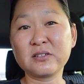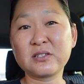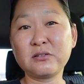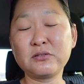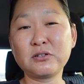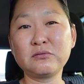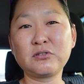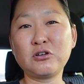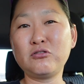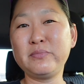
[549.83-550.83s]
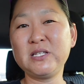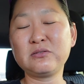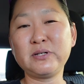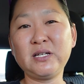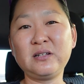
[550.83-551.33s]
So don't go
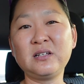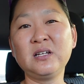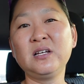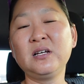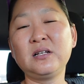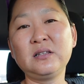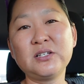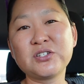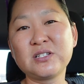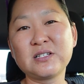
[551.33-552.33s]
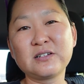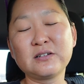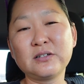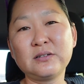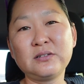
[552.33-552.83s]
between lunch and dinner.